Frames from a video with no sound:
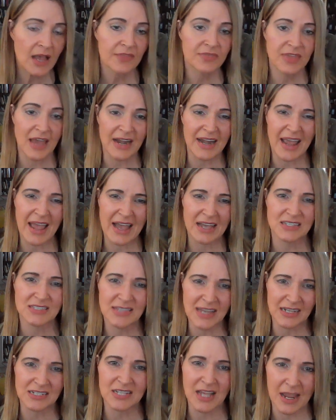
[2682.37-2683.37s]
that has
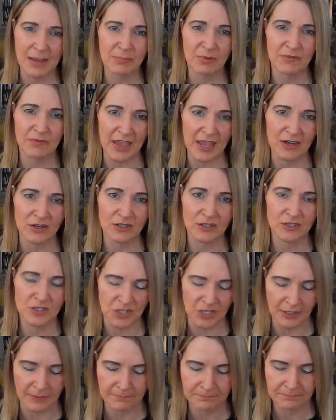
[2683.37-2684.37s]
that type of
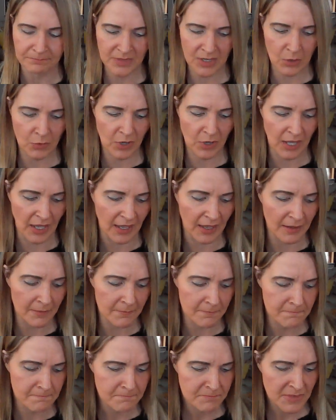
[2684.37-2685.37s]
energy. Okay.